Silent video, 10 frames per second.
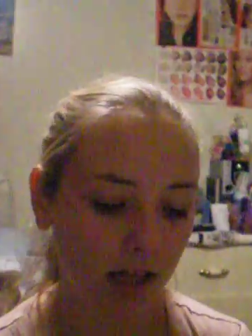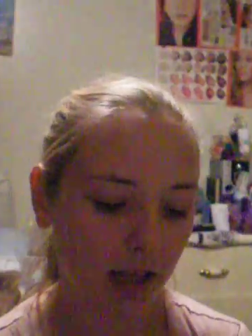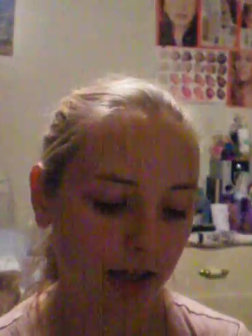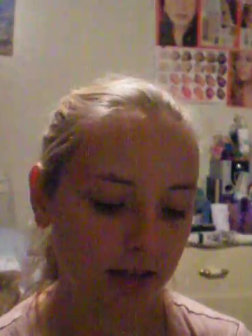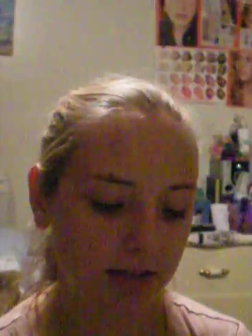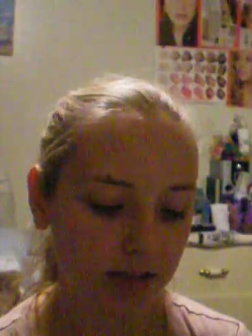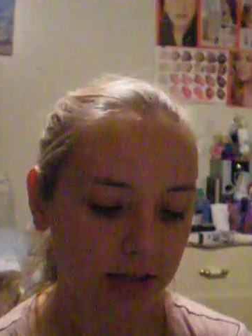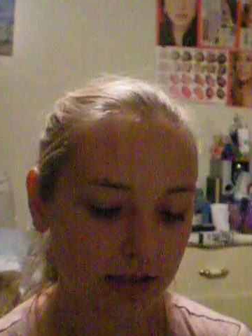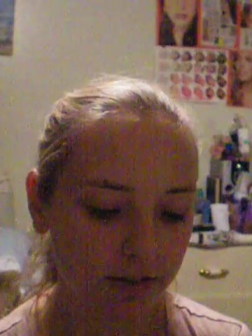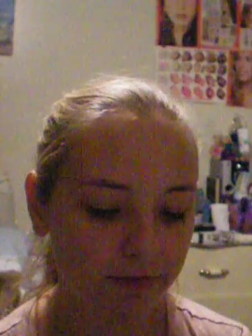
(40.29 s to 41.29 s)
it's
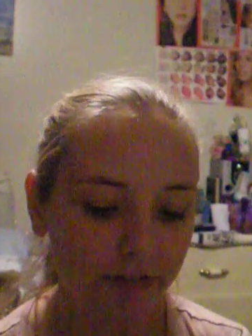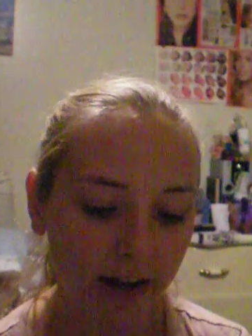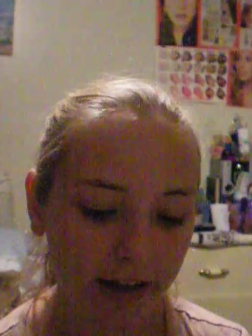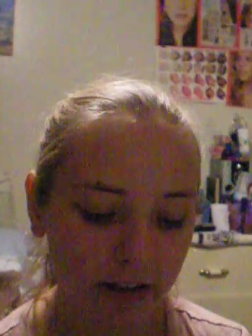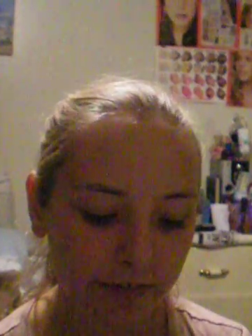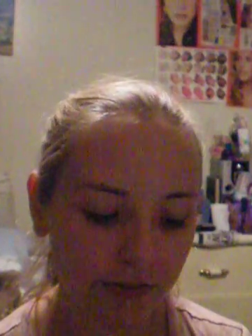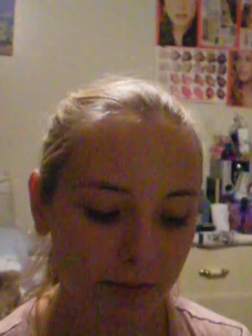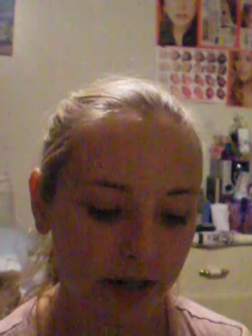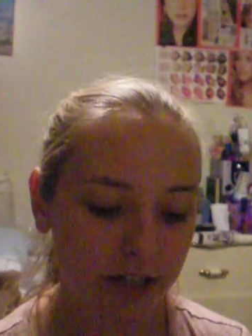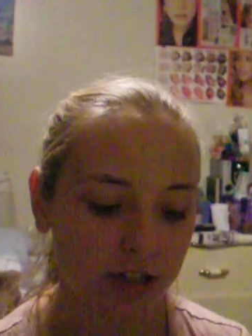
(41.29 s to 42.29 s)
easy to find
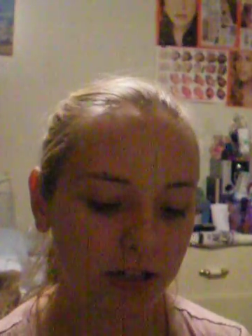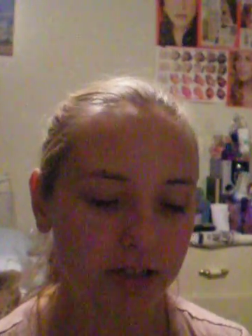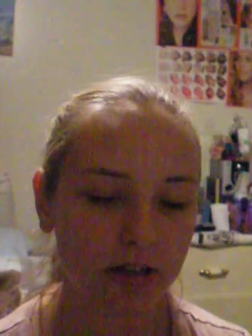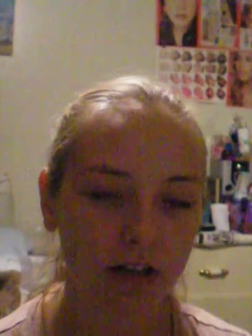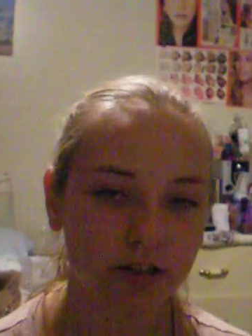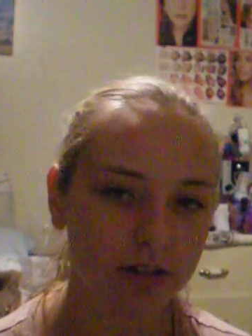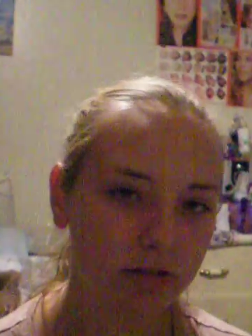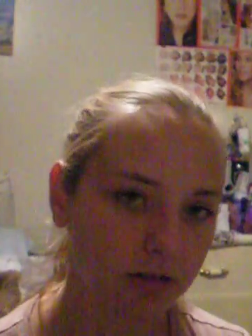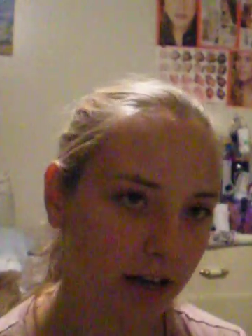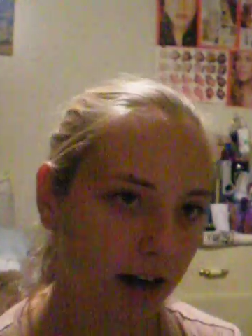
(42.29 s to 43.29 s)
information, it's not
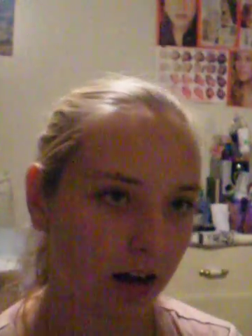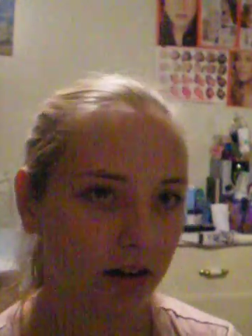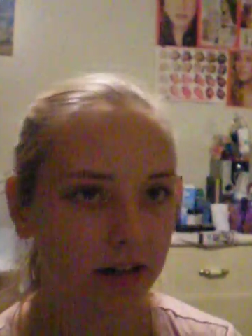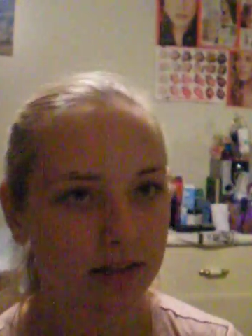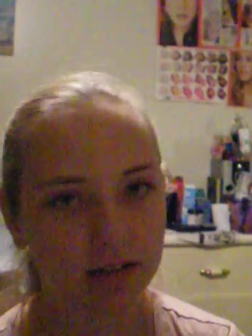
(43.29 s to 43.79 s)
too crowded,